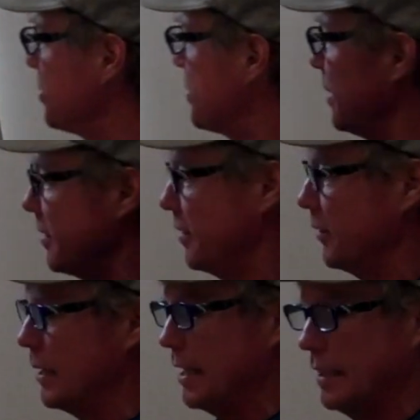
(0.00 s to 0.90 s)
that
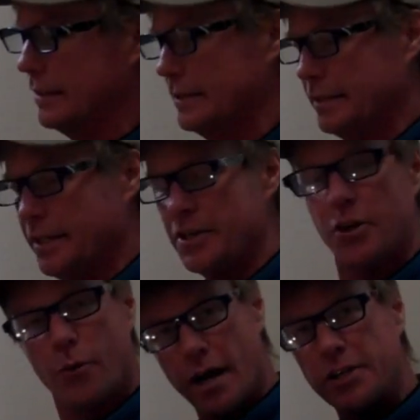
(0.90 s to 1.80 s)
you
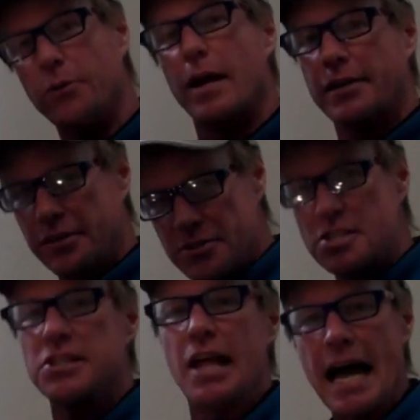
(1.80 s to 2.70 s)
don't want your records
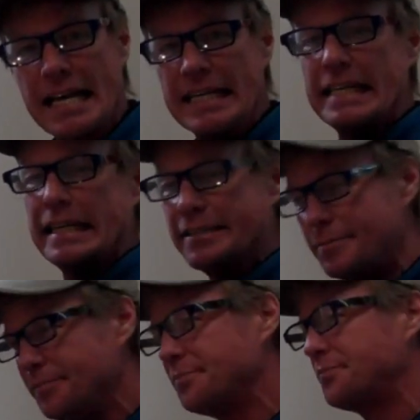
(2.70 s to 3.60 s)
sliding
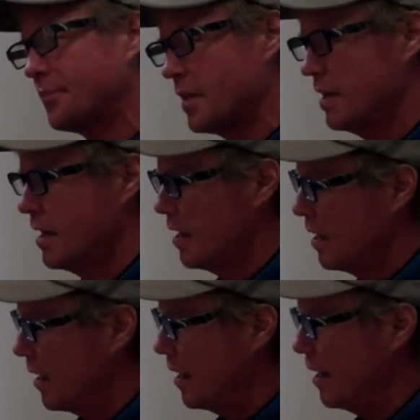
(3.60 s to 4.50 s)
in
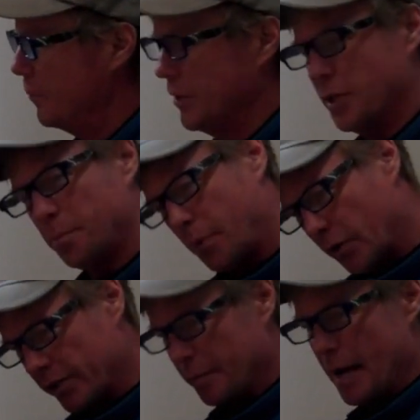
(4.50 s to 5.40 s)
when you're
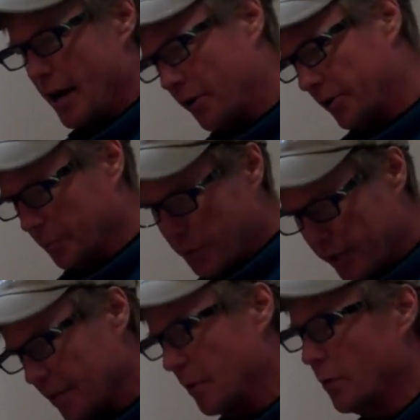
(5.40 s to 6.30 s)
pulling them out or
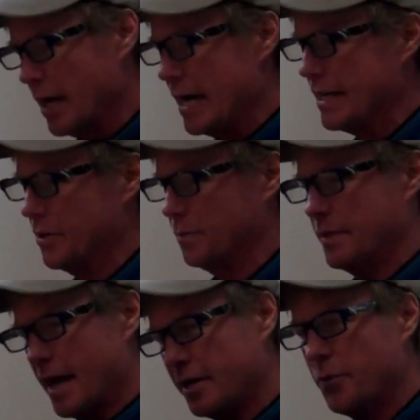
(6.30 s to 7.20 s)
putting them away. You
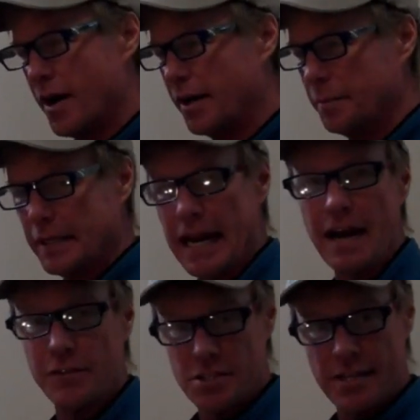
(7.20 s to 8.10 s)
kind of want them to
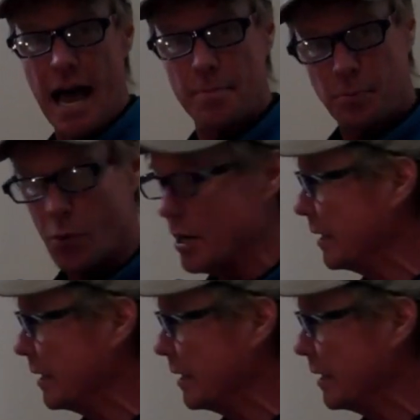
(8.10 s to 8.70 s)
have a stop point in